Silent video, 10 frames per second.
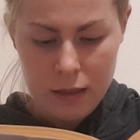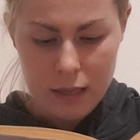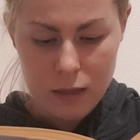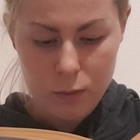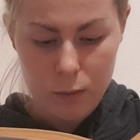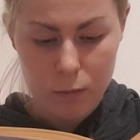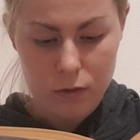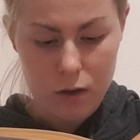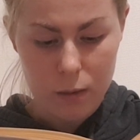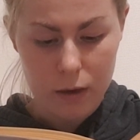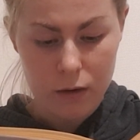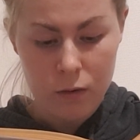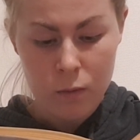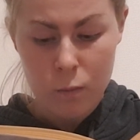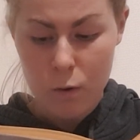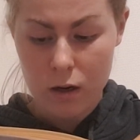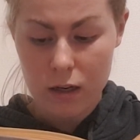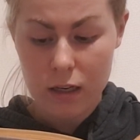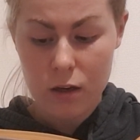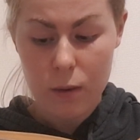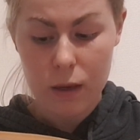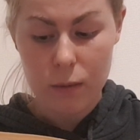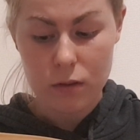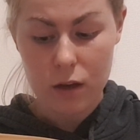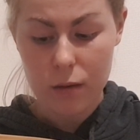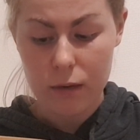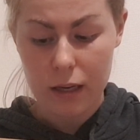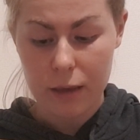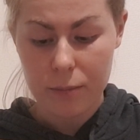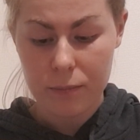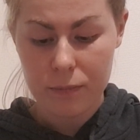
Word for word: This one was knowing, one only knew he was lonely.